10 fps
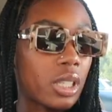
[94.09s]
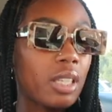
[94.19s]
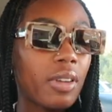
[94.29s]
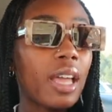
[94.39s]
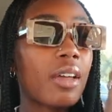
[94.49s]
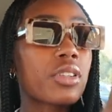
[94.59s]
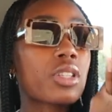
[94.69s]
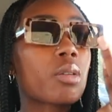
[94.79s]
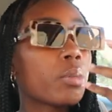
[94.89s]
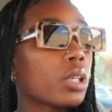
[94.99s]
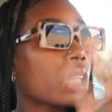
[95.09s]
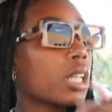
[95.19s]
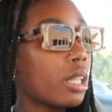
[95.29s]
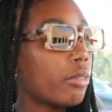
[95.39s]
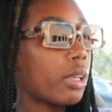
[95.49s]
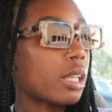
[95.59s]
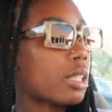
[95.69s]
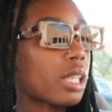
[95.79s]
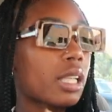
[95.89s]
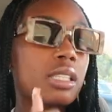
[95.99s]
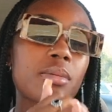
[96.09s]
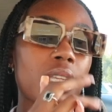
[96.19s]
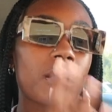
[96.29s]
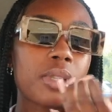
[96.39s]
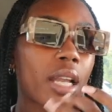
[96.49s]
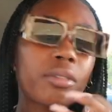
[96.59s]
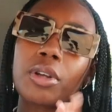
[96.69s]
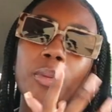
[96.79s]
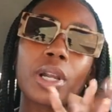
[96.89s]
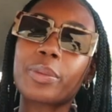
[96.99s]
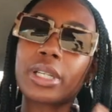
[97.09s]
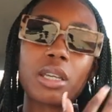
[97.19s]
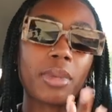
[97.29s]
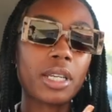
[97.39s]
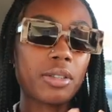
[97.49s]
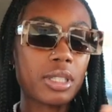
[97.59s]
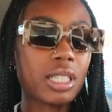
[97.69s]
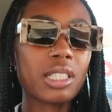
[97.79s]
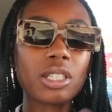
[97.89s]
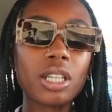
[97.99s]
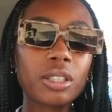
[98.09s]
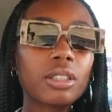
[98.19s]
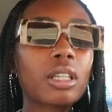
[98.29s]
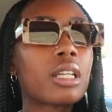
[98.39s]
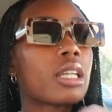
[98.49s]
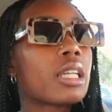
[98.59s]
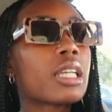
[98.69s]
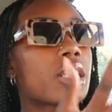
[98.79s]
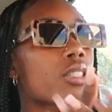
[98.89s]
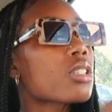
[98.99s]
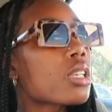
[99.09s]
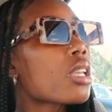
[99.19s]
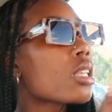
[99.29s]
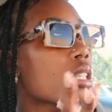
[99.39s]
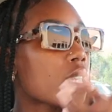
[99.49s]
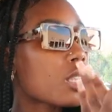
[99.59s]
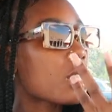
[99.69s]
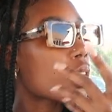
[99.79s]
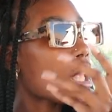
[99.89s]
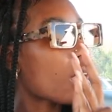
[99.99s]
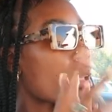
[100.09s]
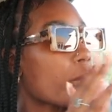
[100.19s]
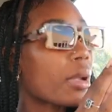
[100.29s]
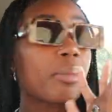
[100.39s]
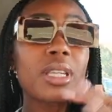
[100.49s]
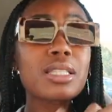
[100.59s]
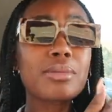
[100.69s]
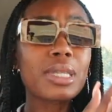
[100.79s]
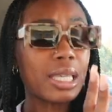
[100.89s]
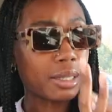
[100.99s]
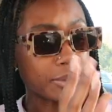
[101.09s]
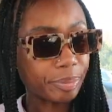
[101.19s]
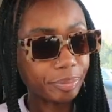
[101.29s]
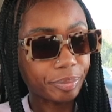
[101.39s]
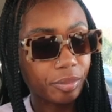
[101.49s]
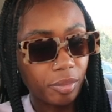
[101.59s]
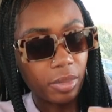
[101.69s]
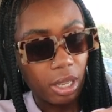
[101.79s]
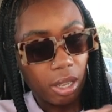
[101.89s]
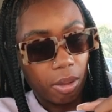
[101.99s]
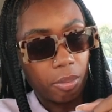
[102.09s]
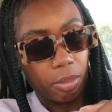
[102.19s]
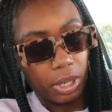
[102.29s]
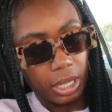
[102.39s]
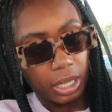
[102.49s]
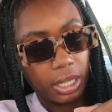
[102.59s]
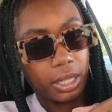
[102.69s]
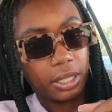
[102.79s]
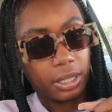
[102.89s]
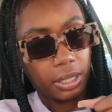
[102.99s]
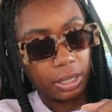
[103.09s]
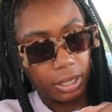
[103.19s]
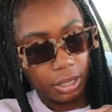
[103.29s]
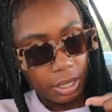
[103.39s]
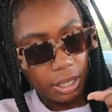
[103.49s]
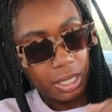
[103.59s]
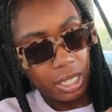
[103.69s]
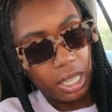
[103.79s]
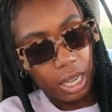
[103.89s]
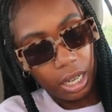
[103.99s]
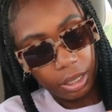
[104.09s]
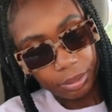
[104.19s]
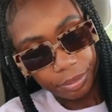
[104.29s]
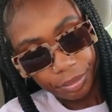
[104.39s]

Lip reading: having to book in advance. Like sometimes I don't know when I want to get my nails done, you know? It's just, maybe it's me. But yeah,